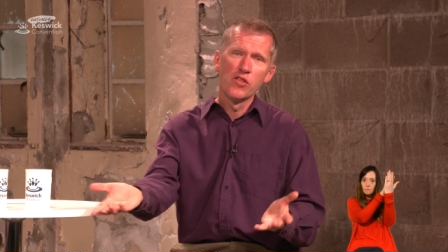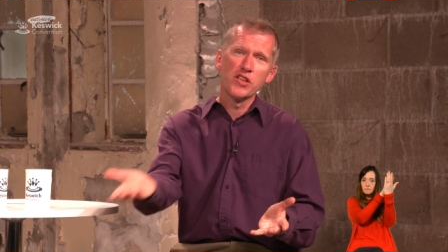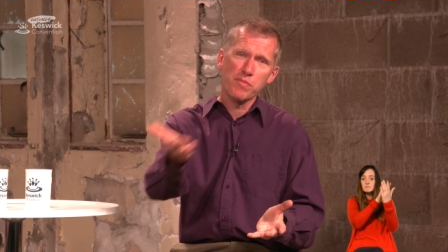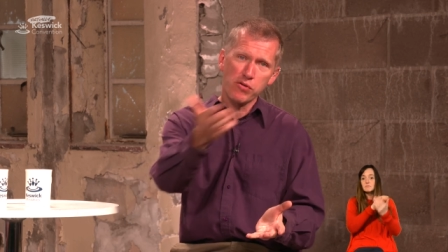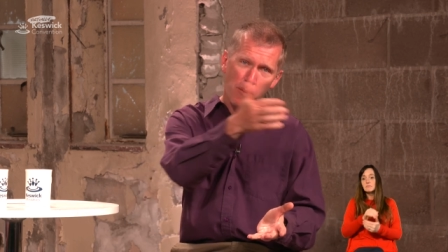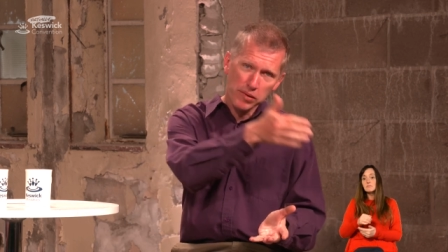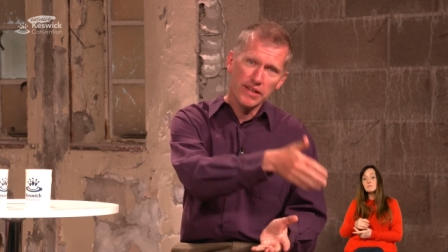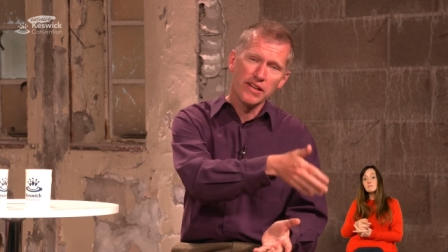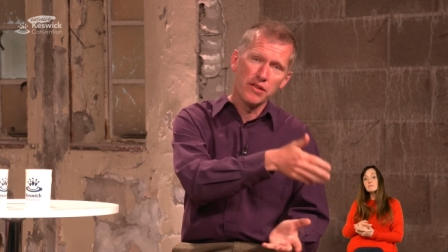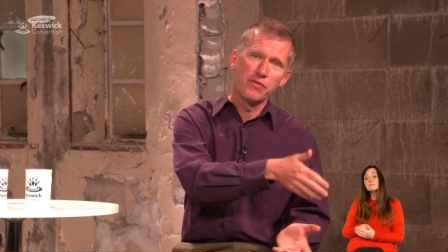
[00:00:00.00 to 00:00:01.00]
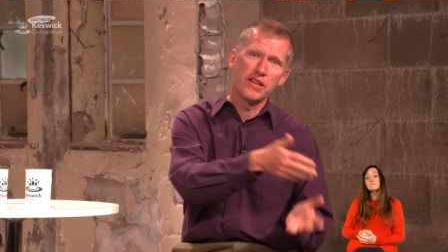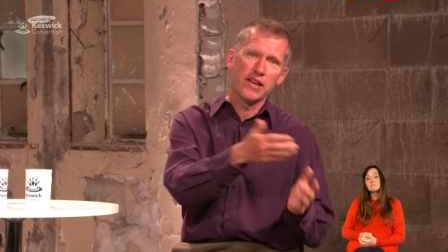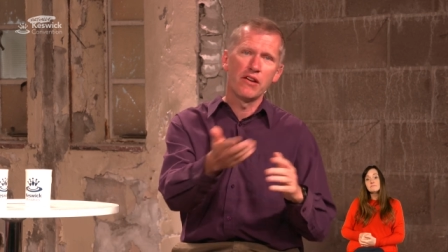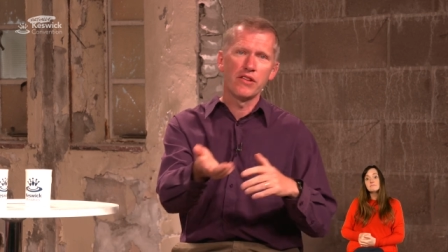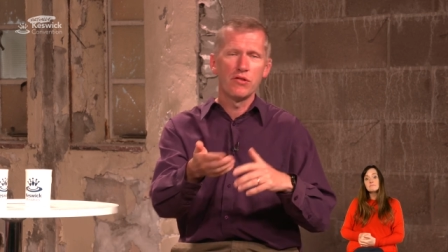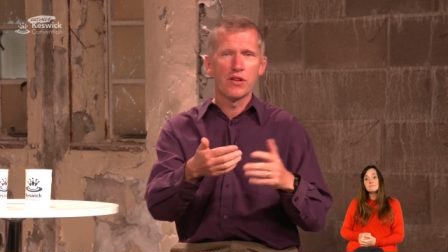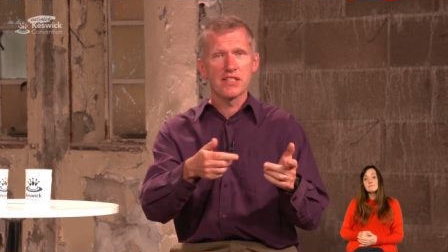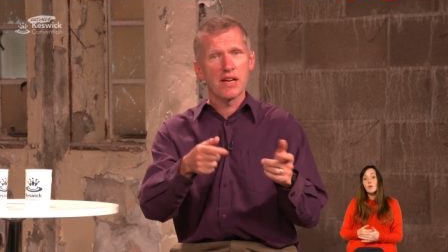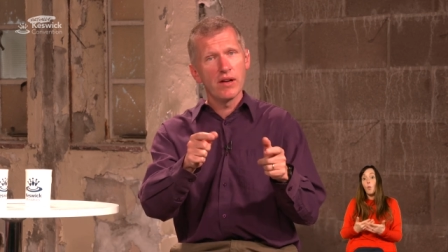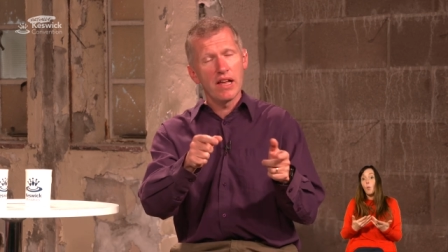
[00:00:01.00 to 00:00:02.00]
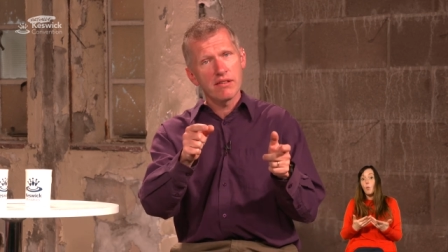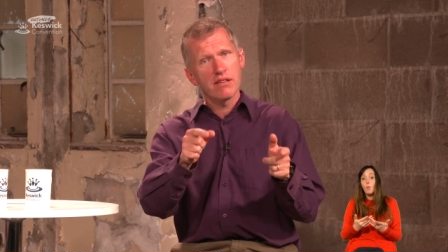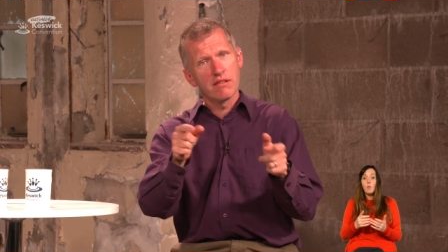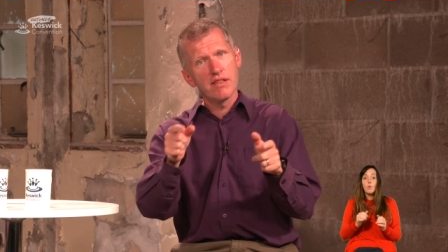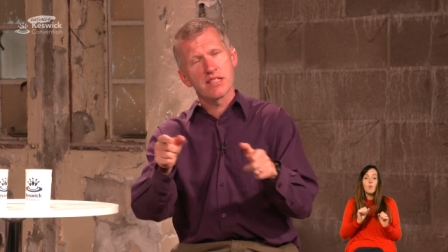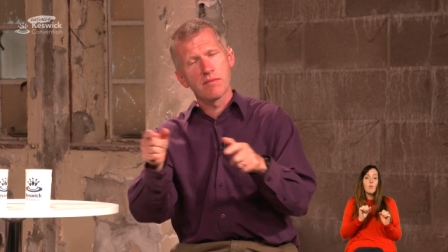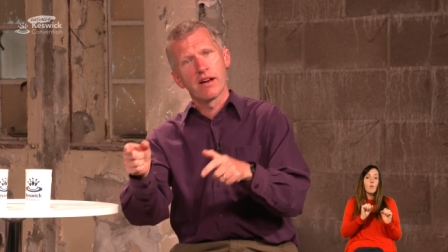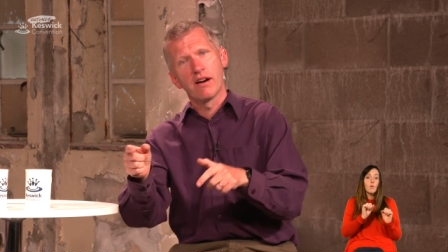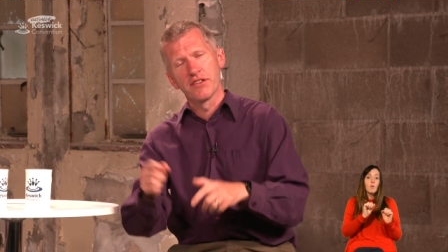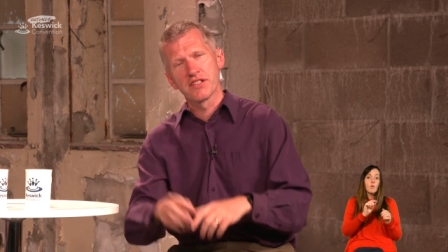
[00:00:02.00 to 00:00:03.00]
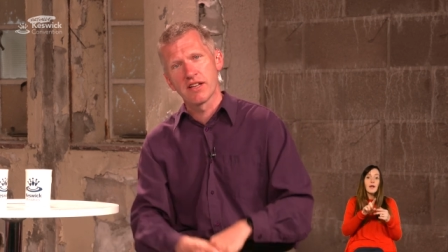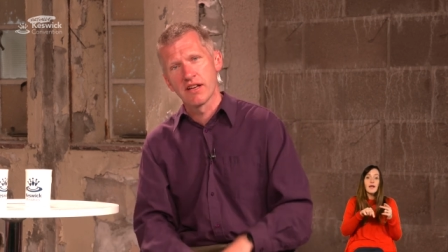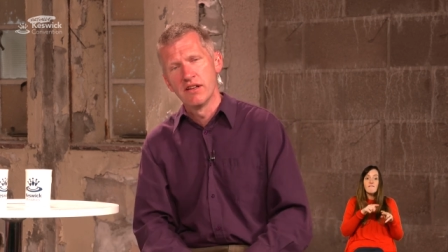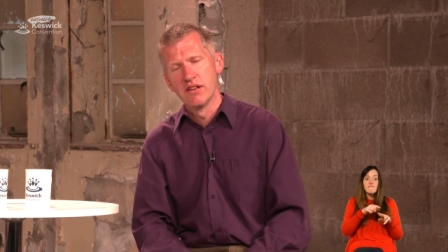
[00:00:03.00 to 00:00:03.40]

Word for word: there's probably another video that you could say, Well, I think this might answer